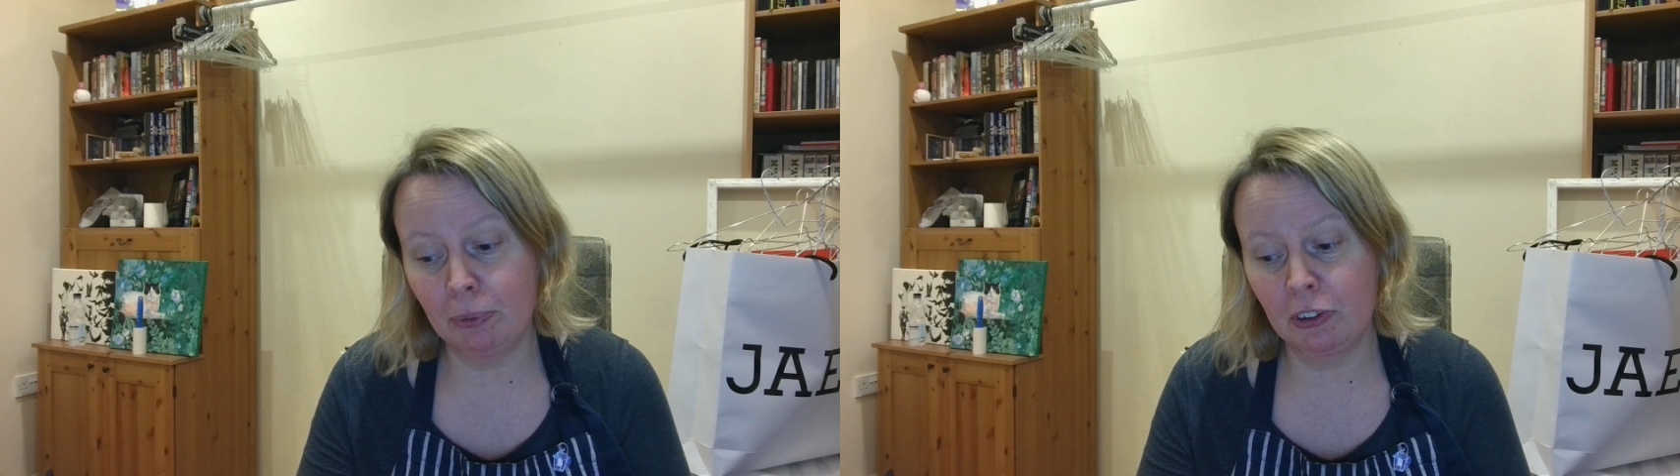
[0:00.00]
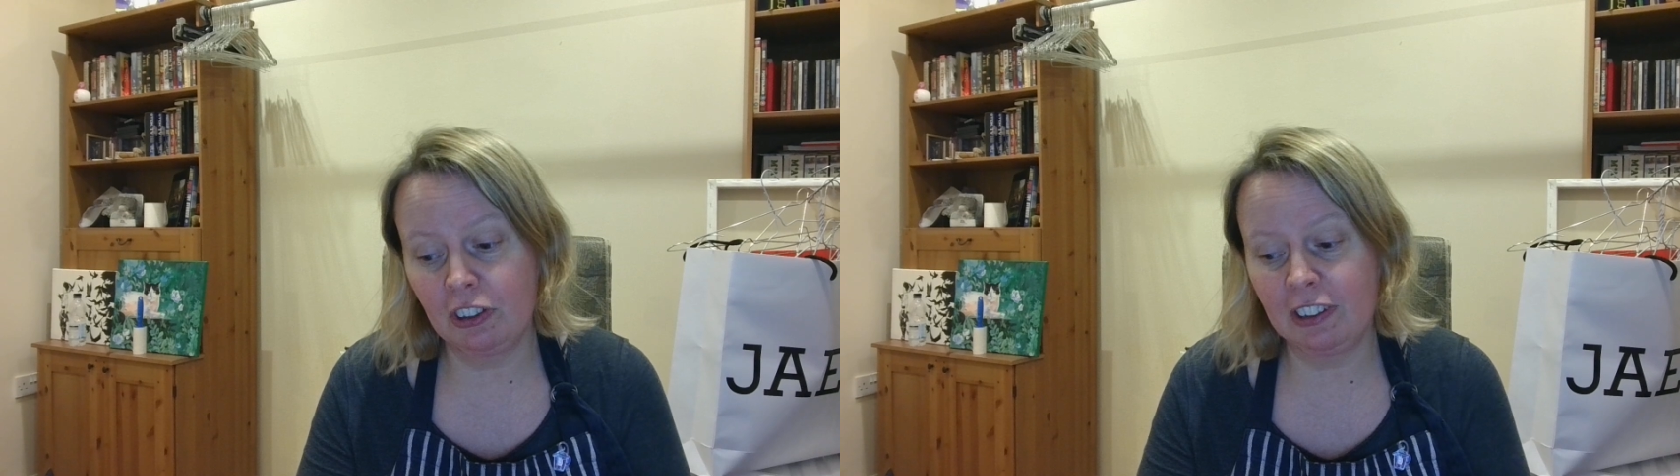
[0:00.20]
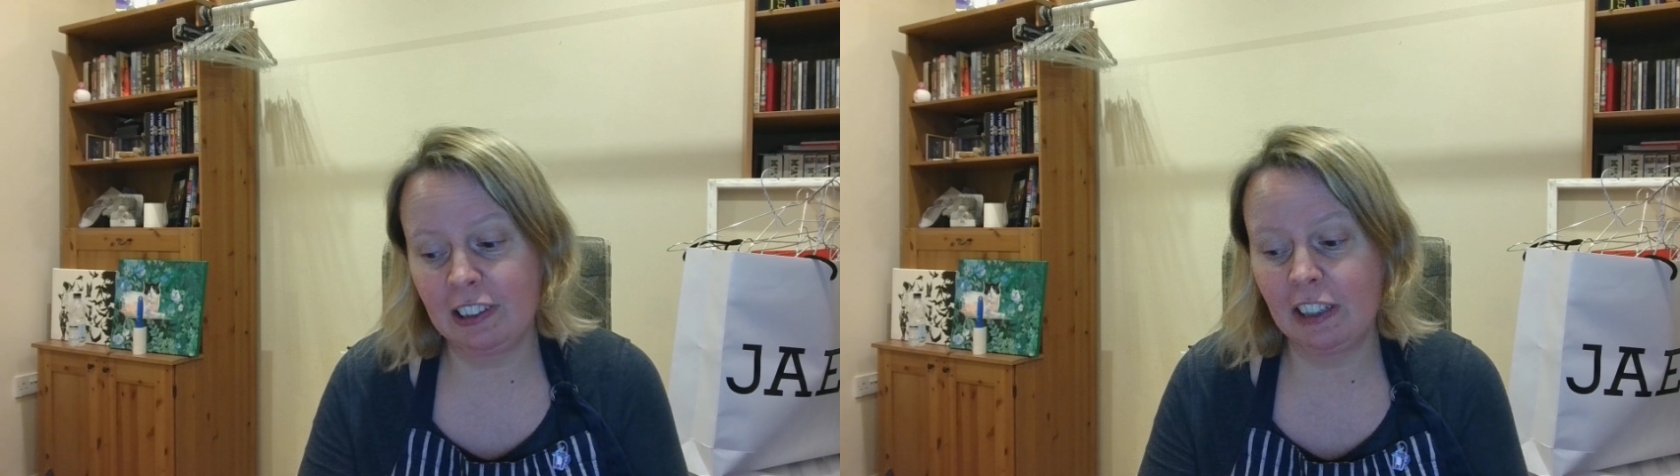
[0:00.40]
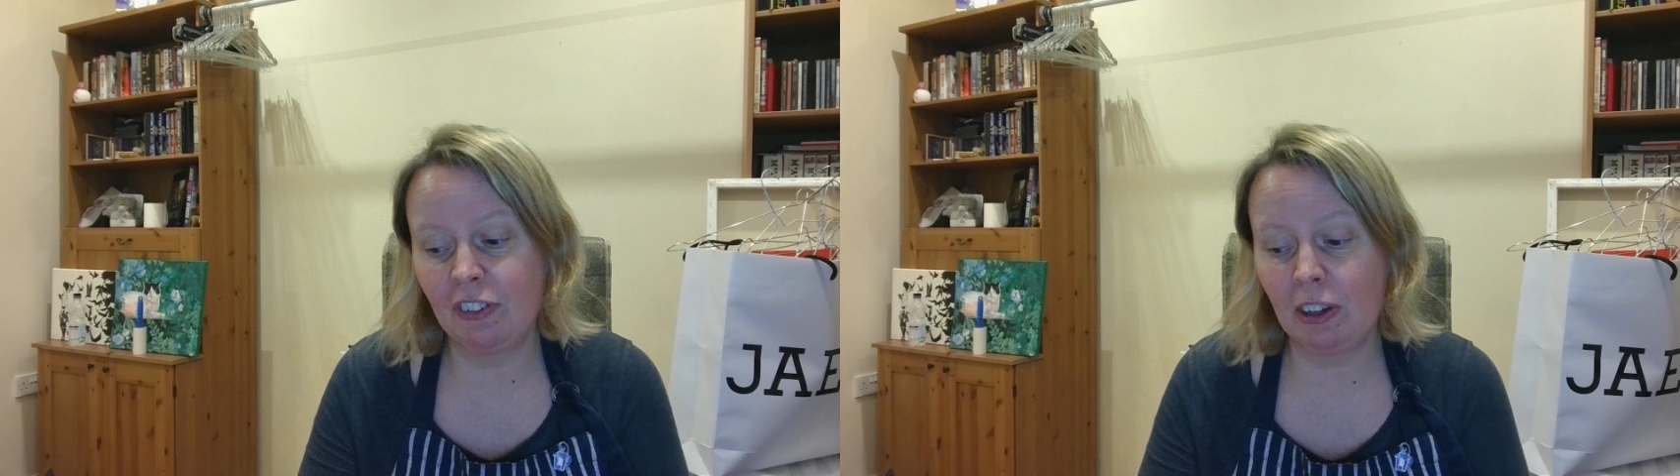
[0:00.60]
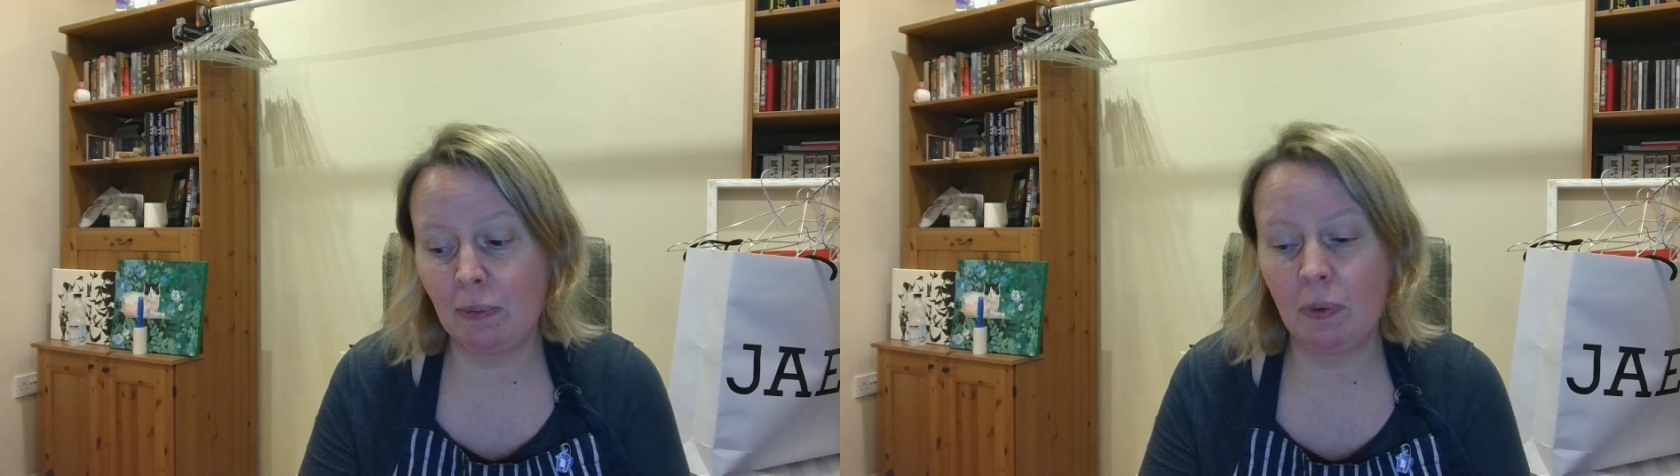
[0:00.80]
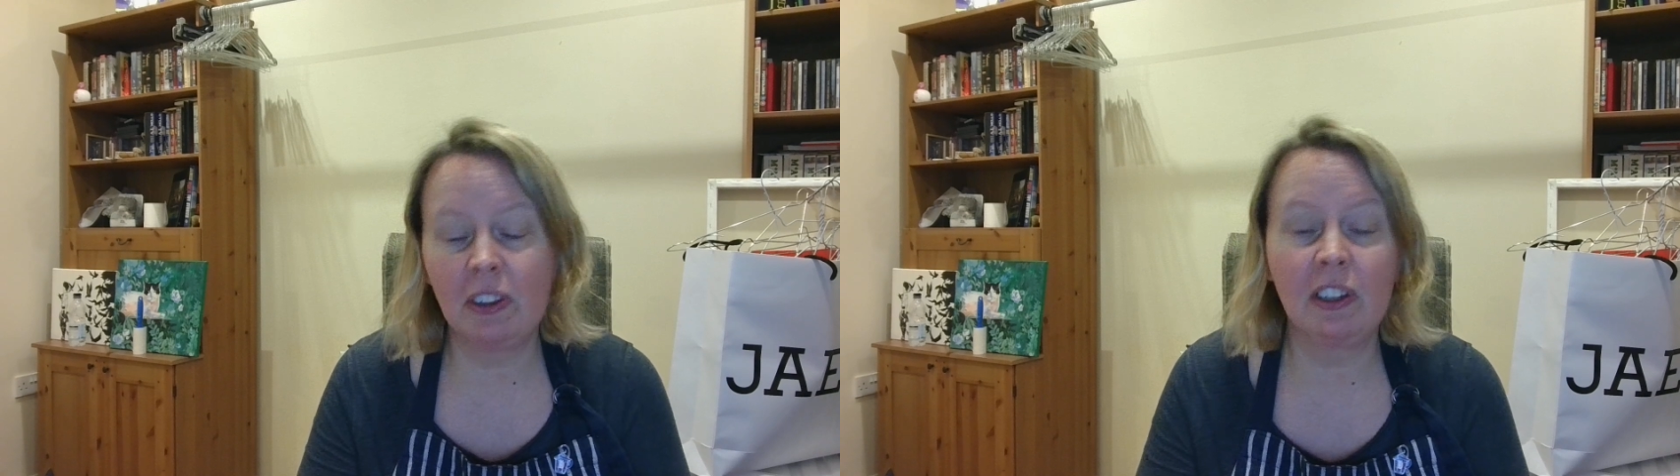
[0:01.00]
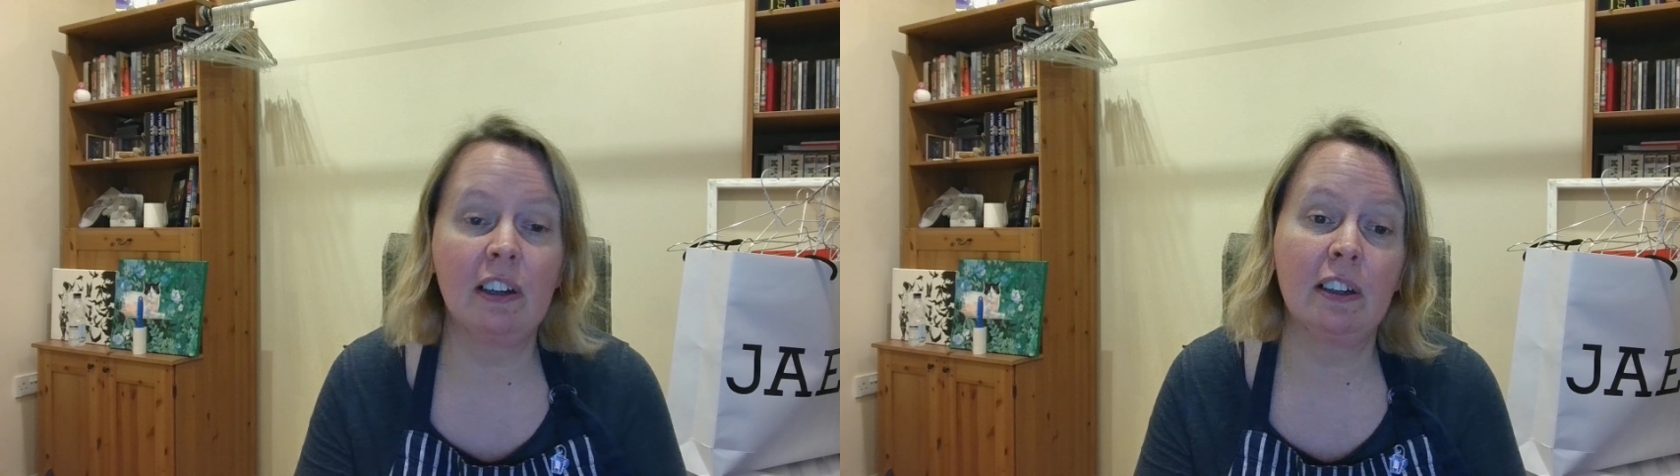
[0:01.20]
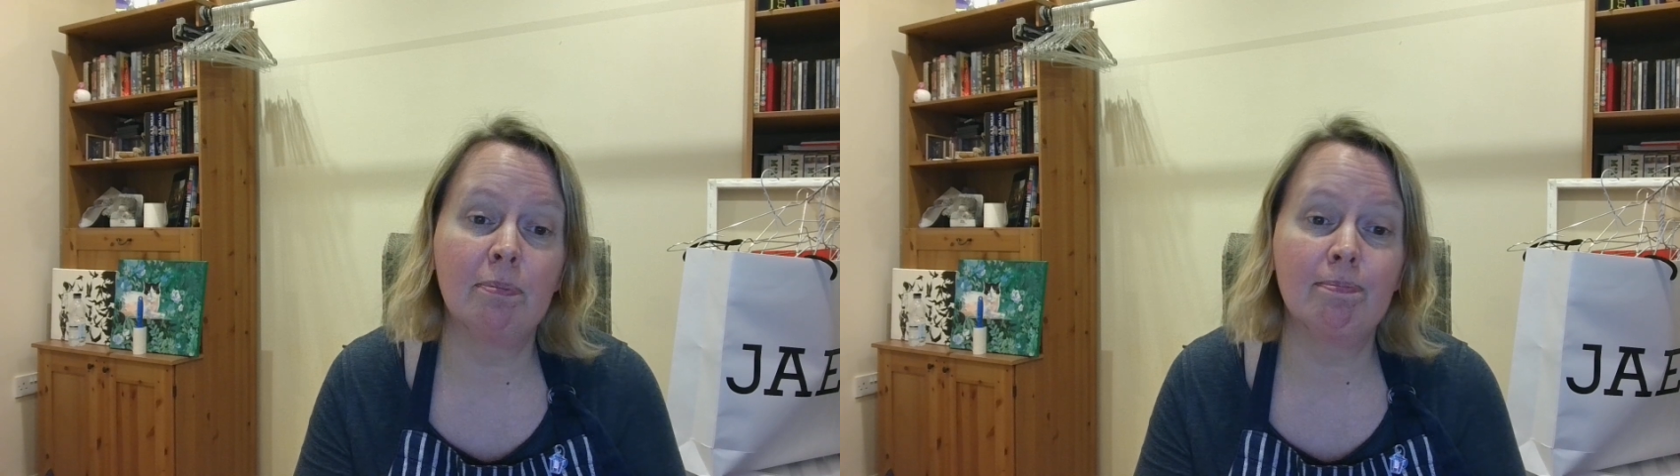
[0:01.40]
but she's living with
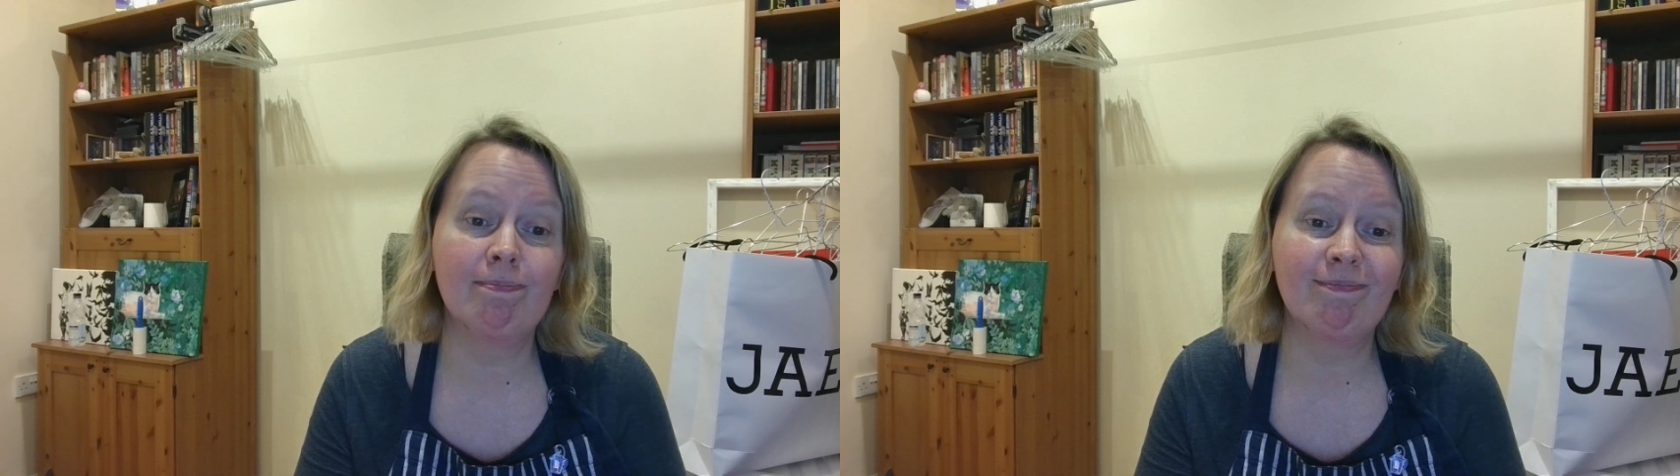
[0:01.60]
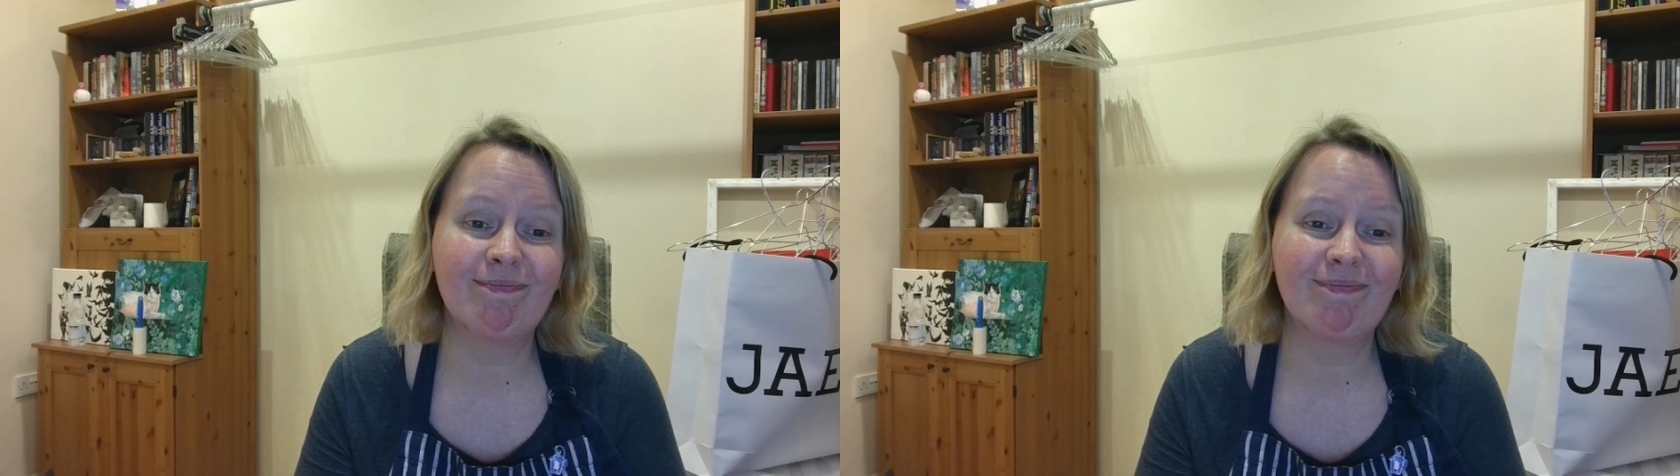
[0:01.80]
her